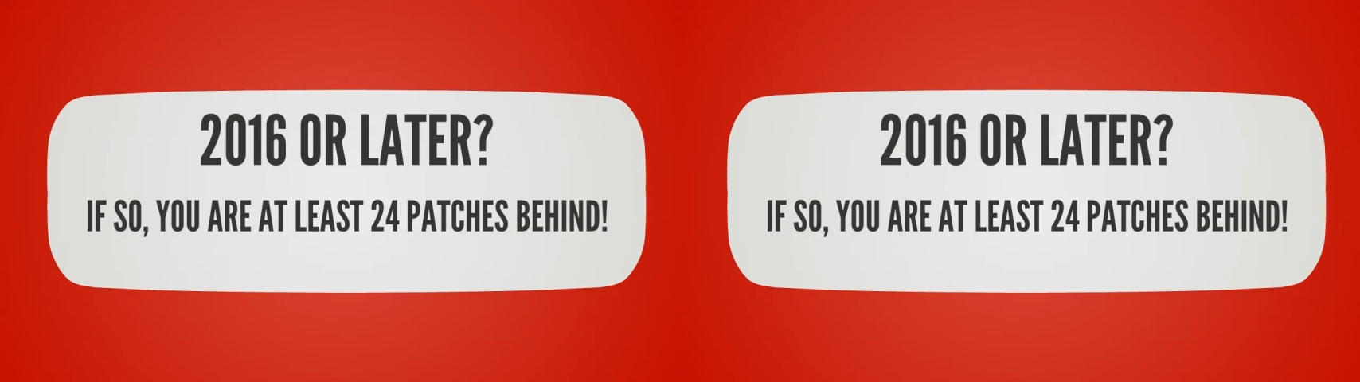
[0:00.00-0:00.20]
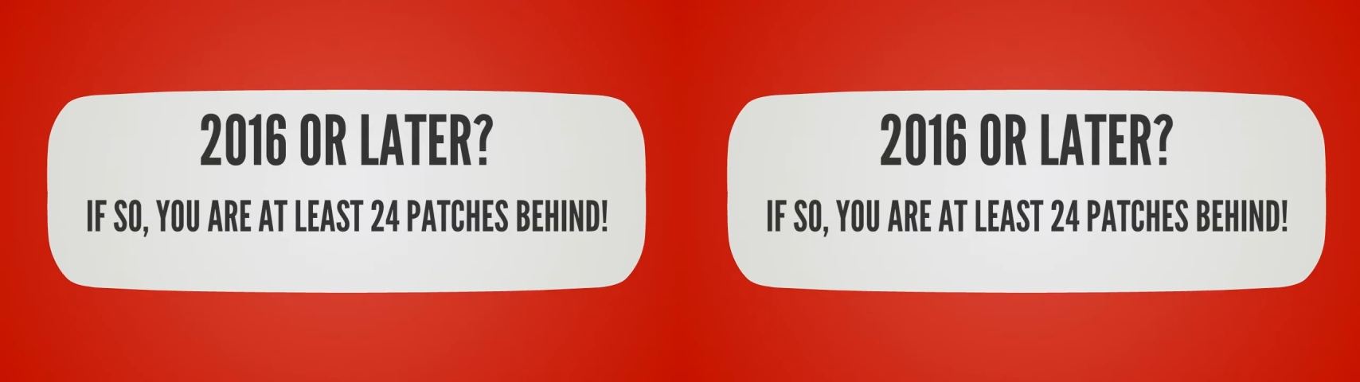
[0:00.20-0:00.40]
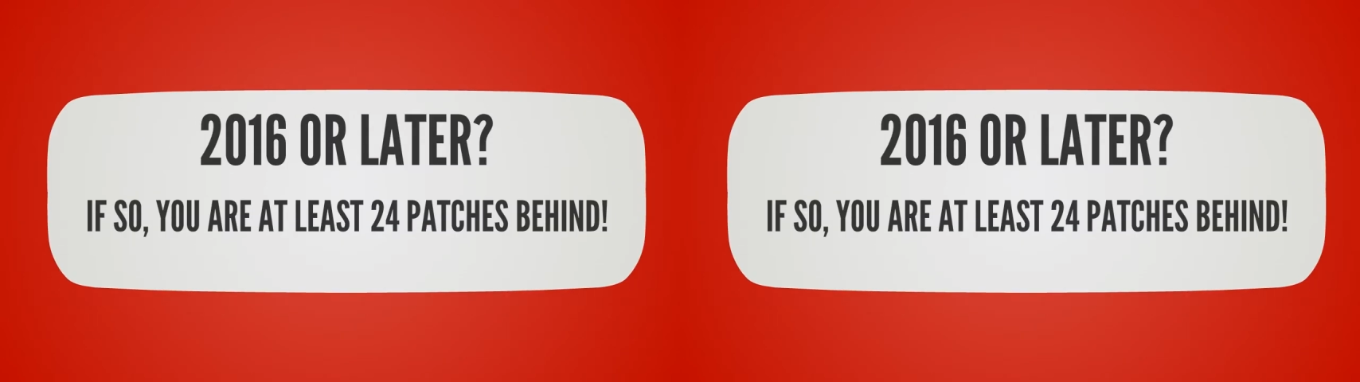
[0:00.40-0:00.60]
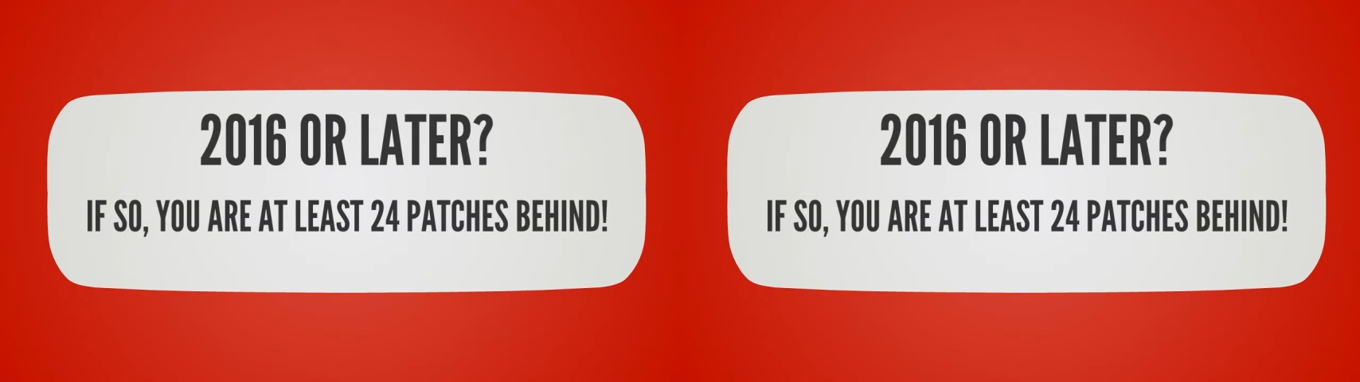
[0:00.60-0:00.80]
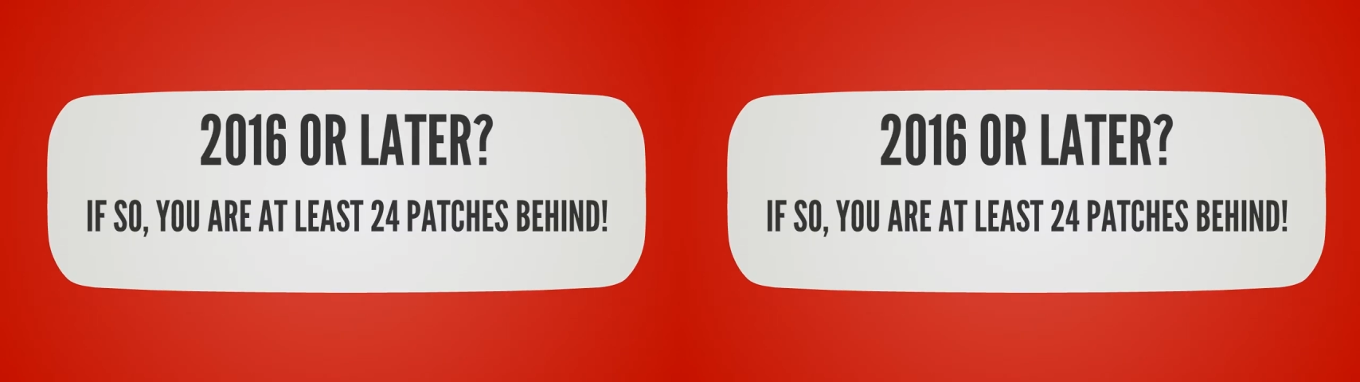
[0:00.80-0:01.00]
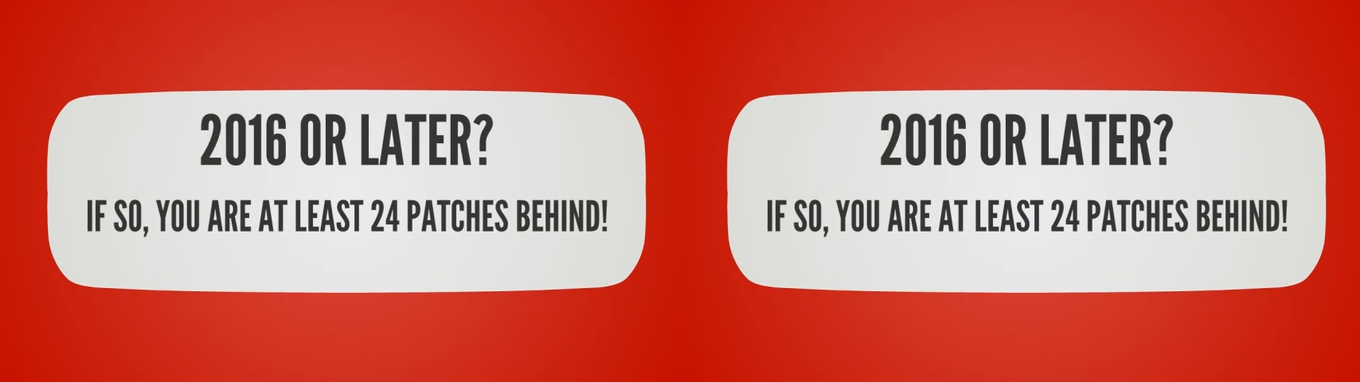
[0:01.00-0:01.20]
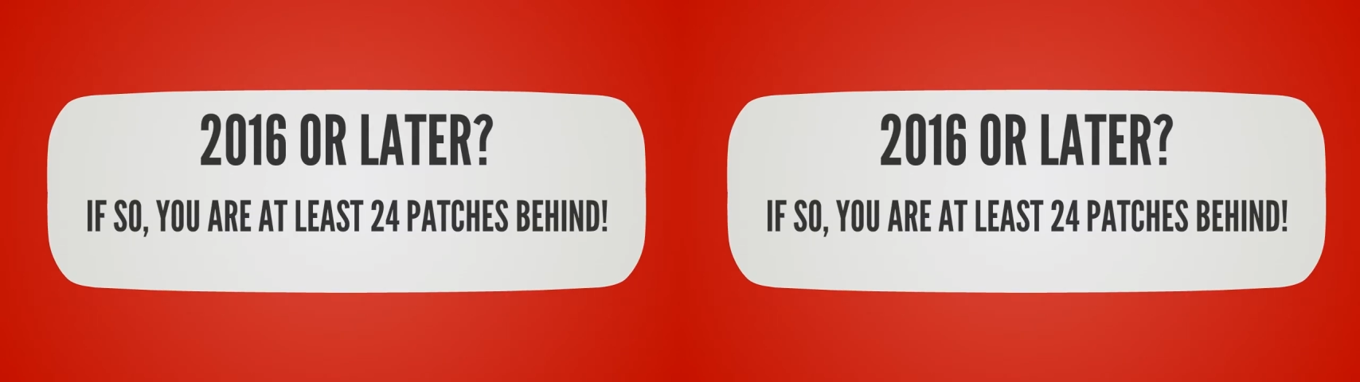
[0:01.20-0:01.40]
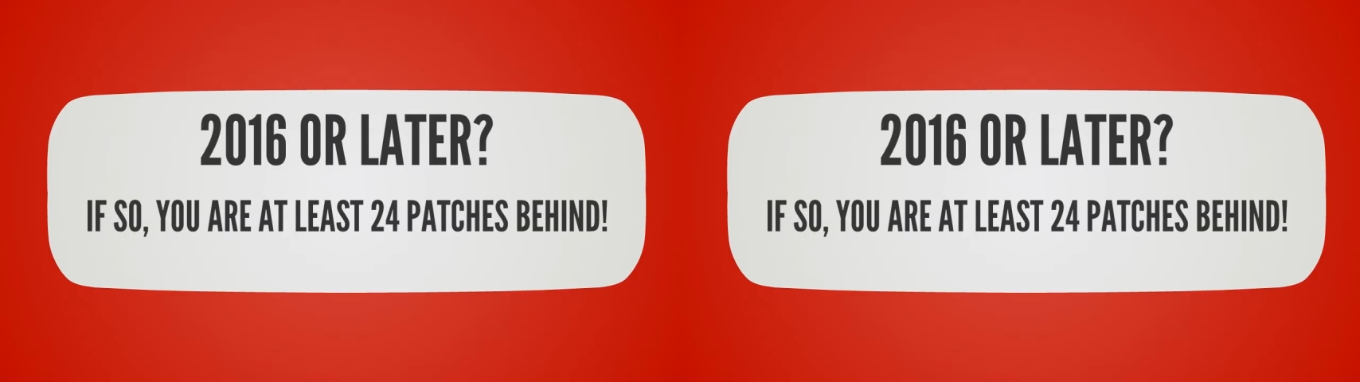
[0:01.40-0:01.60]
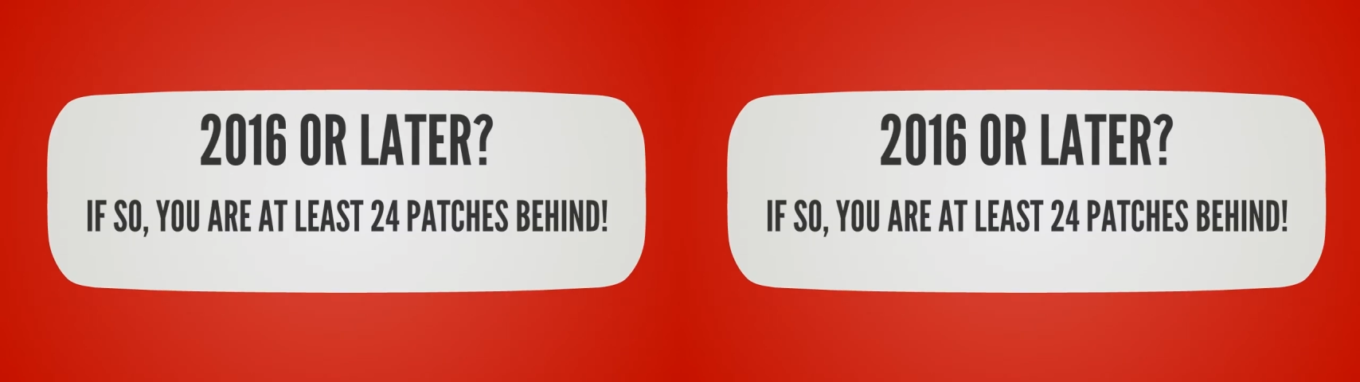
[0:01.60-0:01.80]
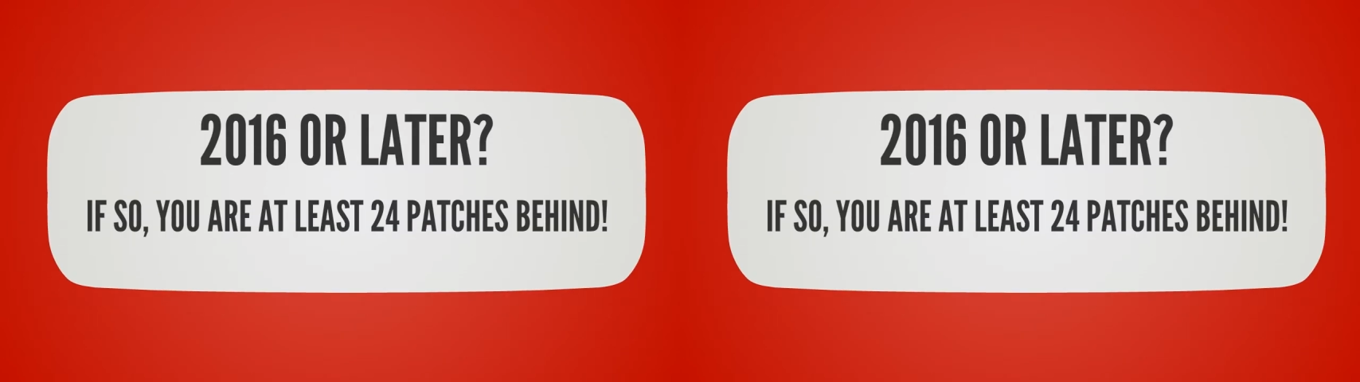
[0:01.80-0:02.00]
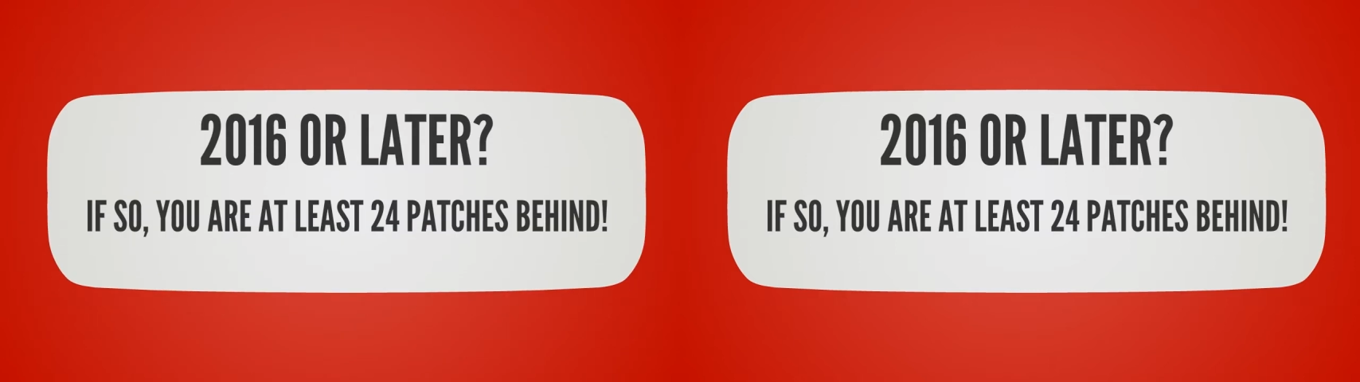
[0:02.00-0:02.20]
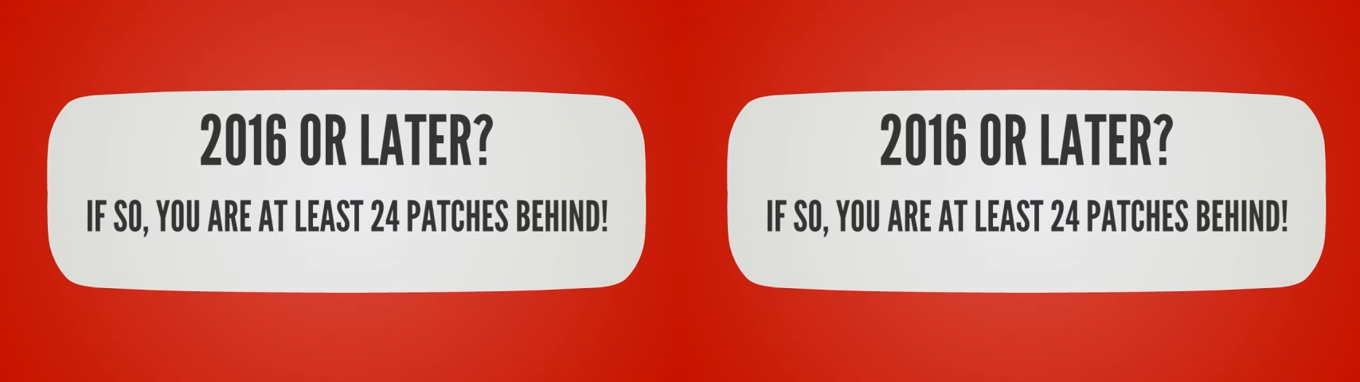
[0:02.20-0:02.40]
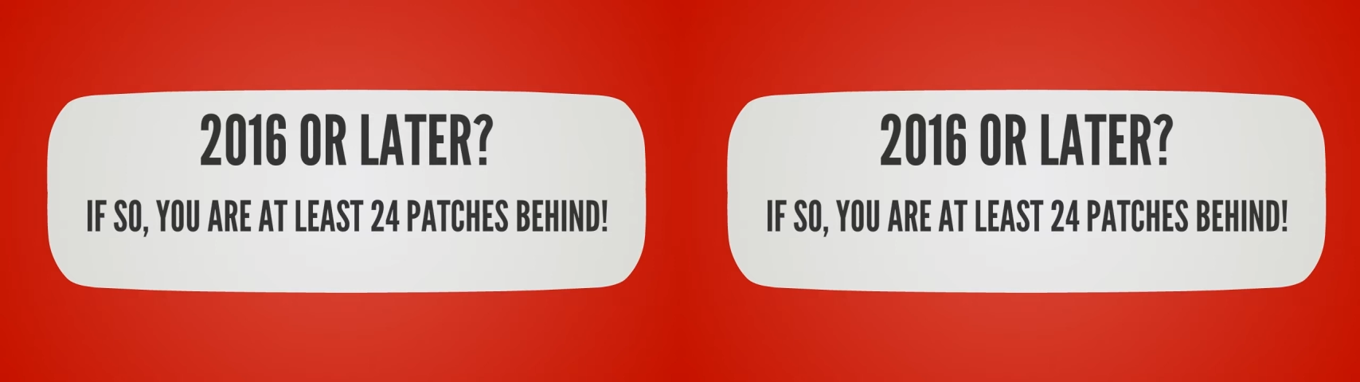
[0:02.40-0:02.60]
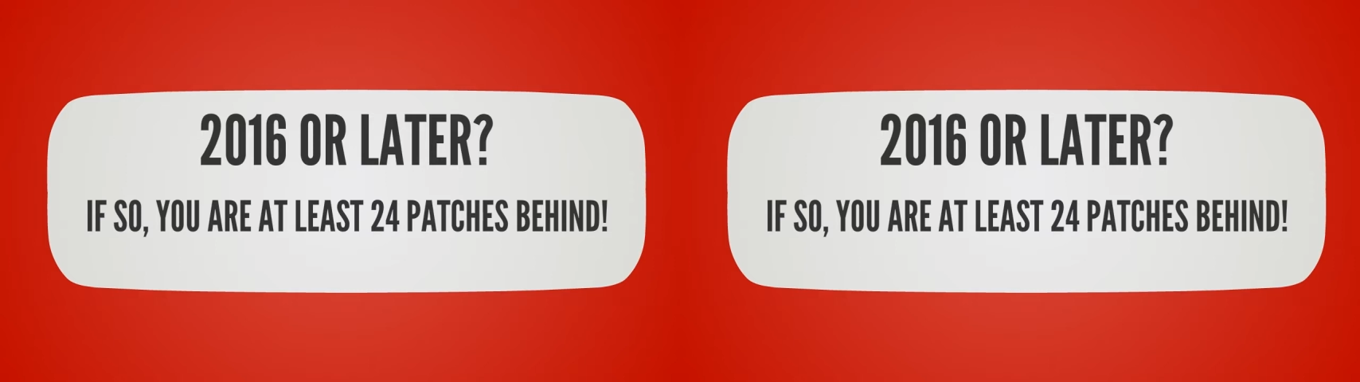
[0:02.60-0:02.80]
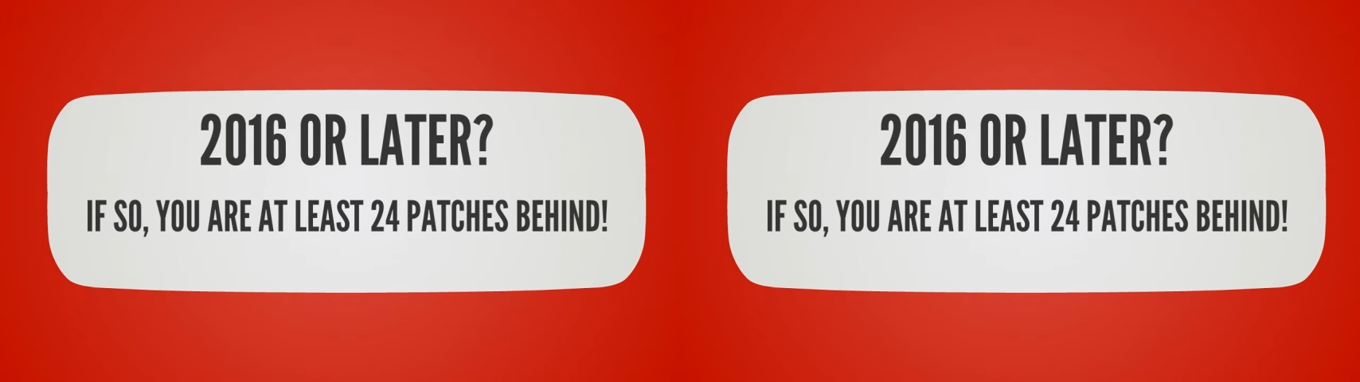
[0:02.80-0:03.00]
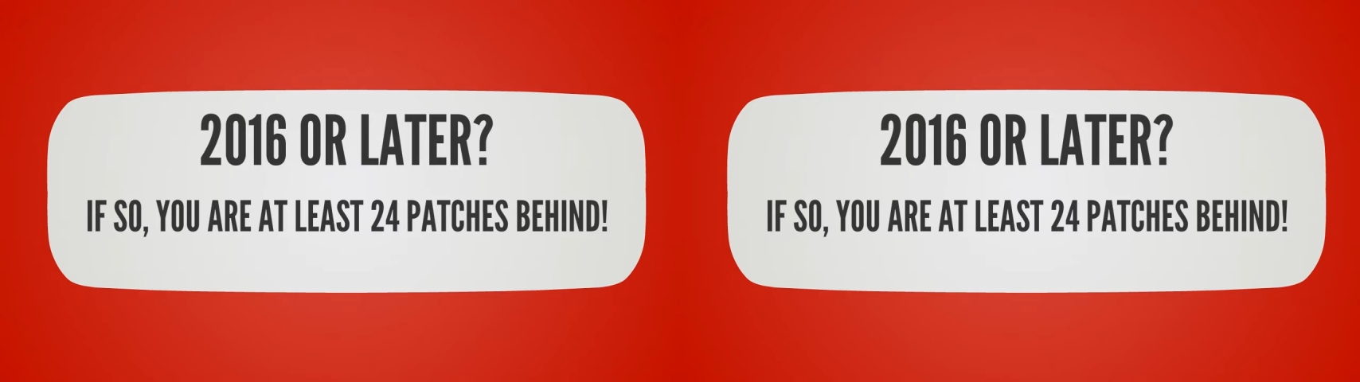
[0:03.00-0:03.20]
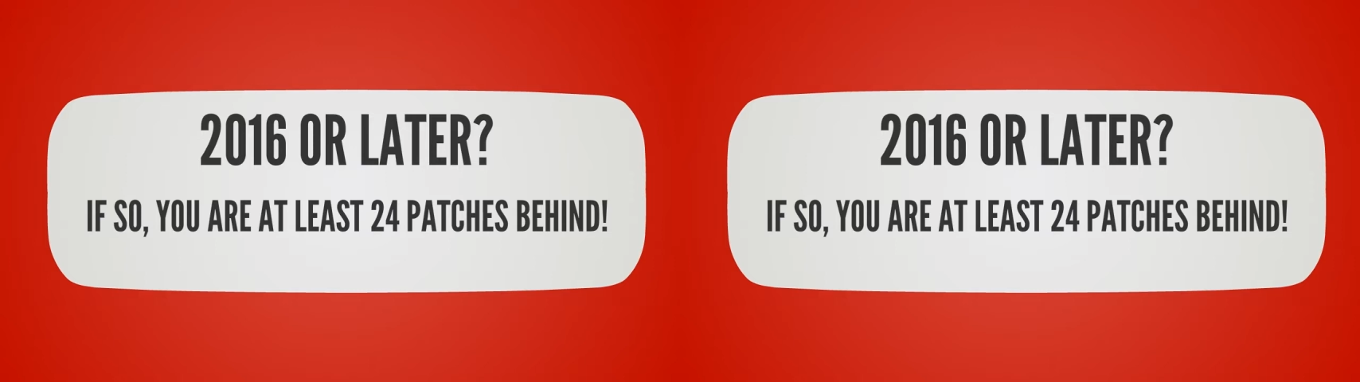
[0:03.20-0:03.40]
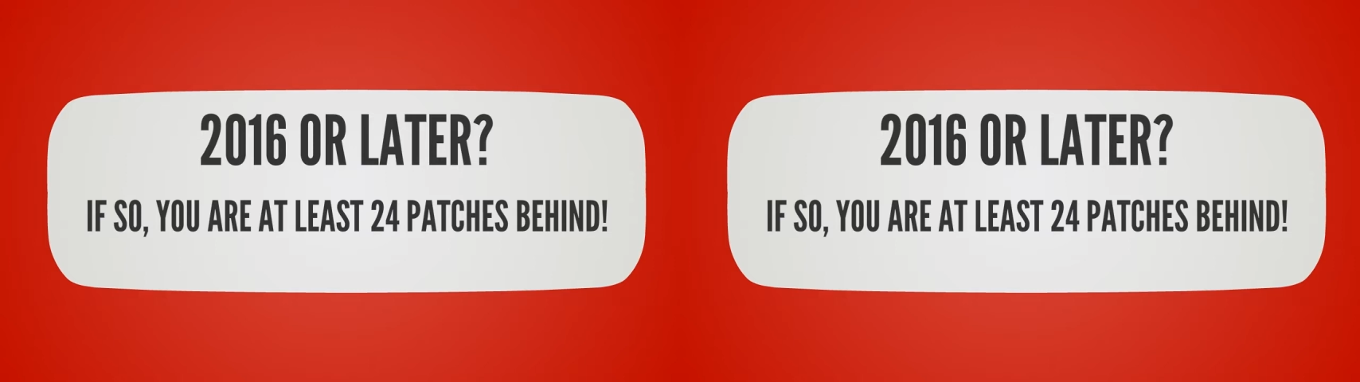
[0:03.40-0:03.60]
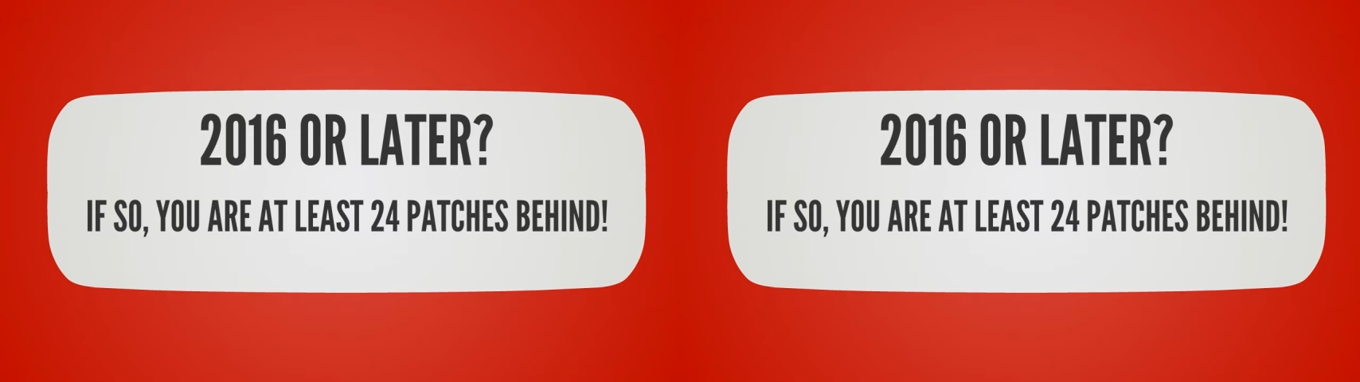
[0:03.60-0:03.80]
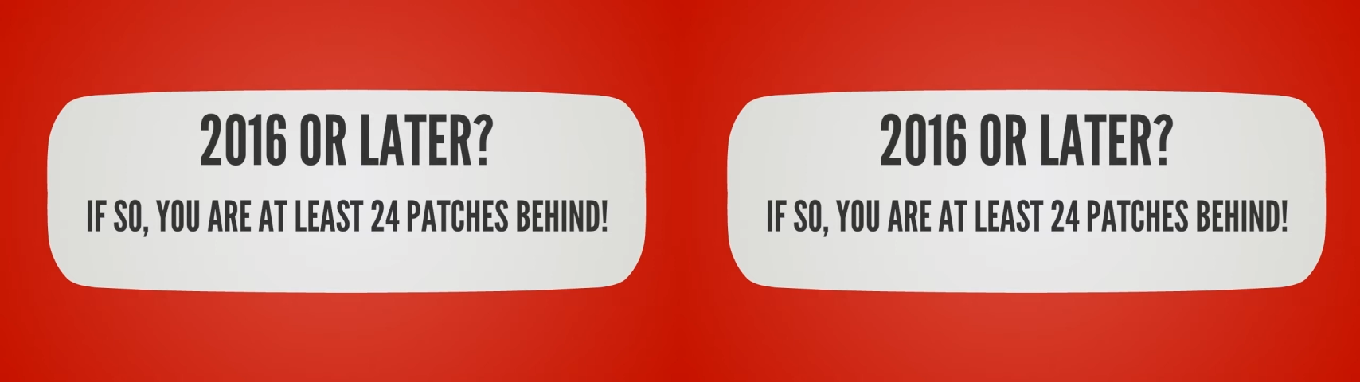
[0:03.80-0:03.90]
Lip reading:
Nobody's mouth can be seen.